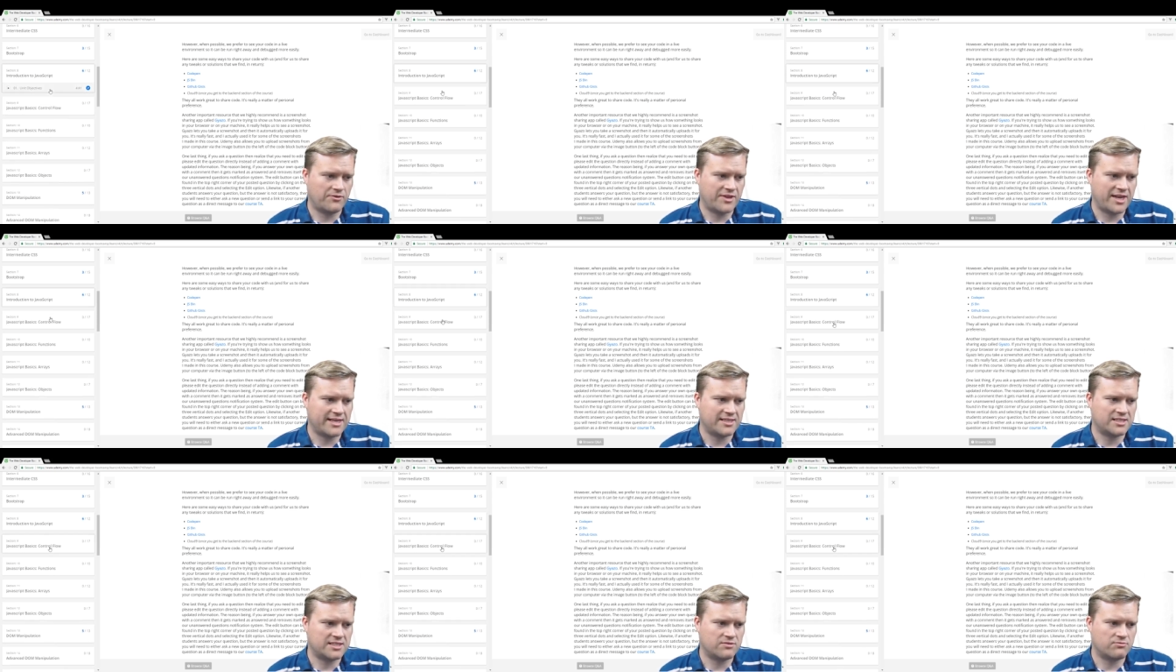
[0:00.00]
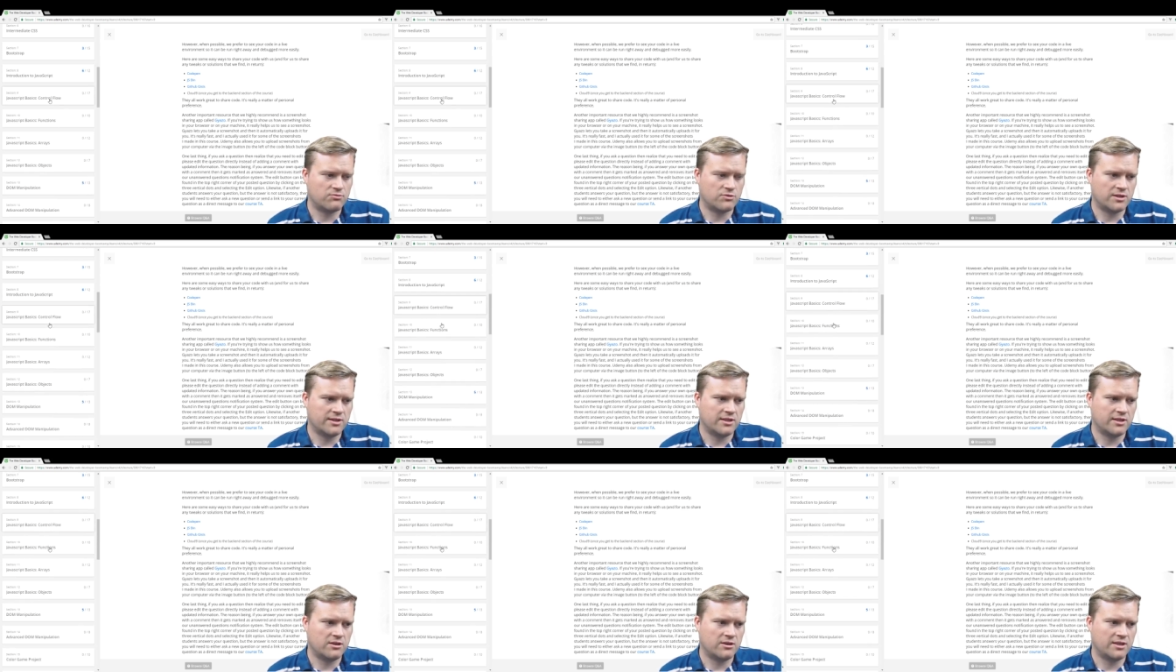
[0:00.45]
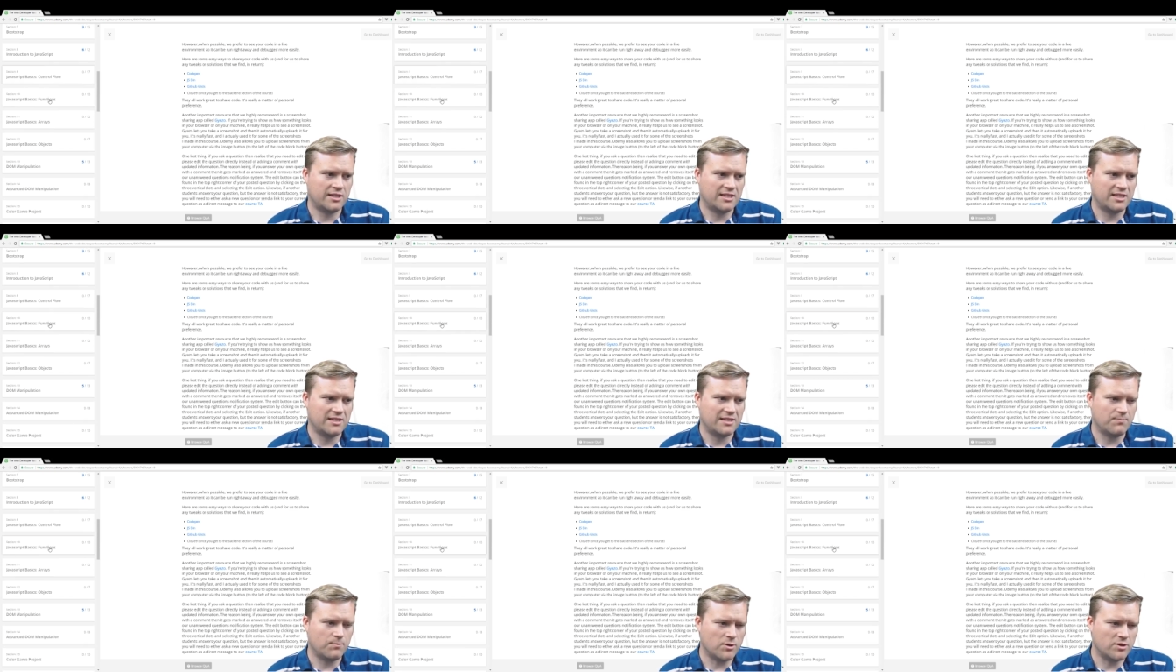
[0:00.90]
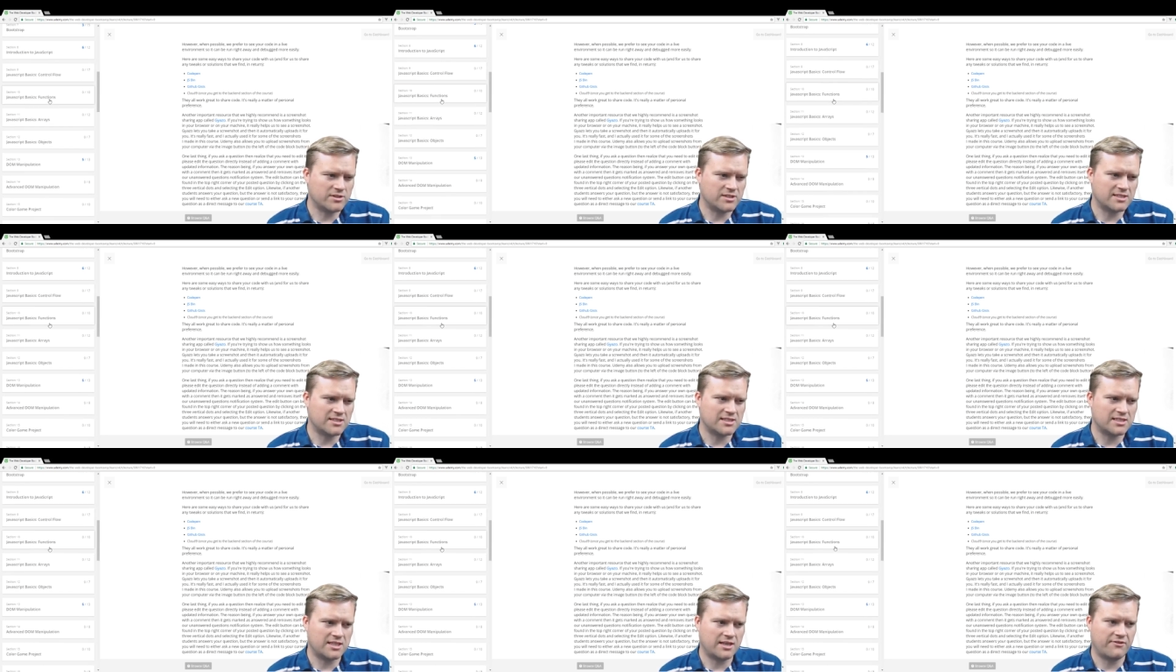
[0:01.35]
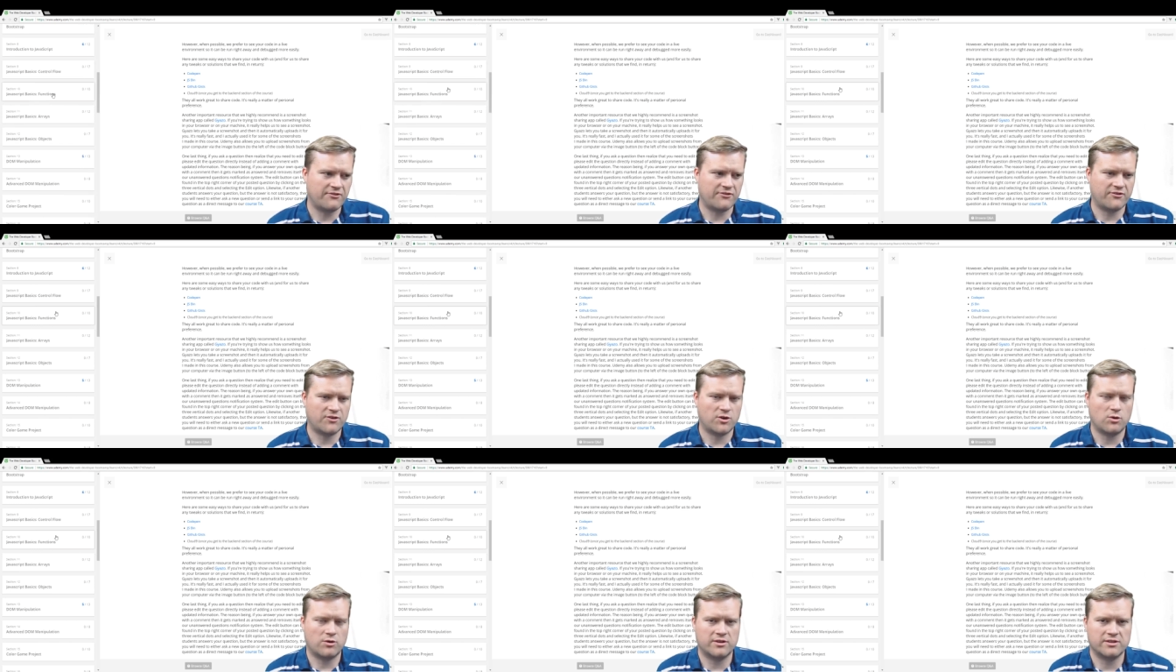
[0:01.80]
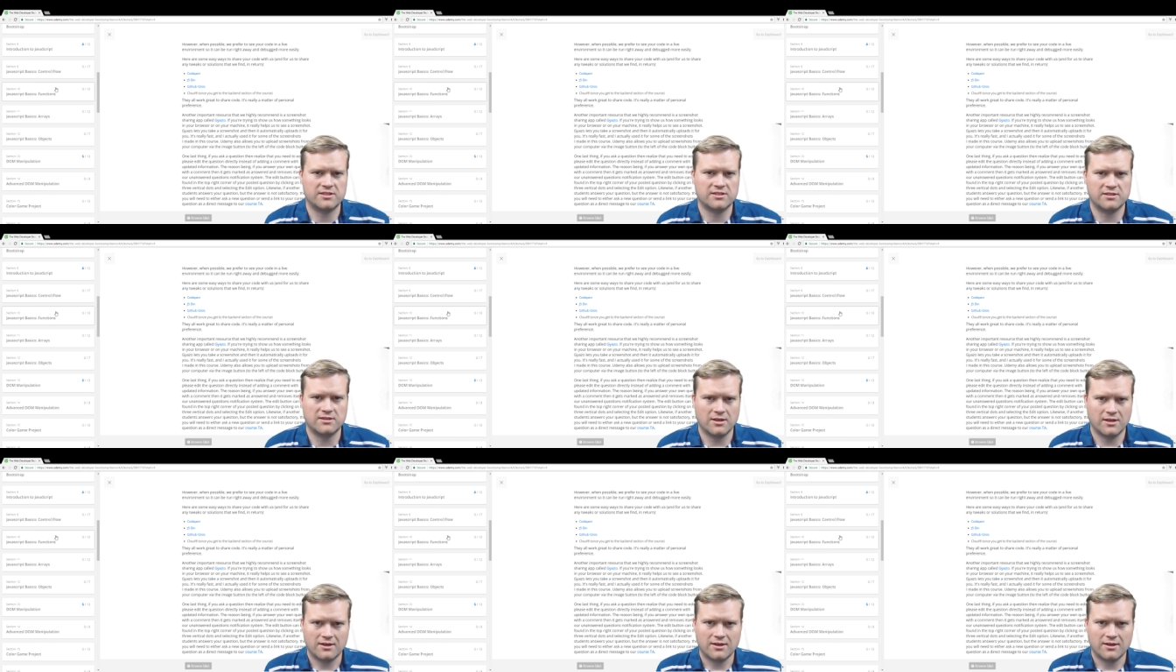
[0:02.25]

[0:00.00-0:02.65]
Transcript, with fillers: that's really good and most of the stuff of course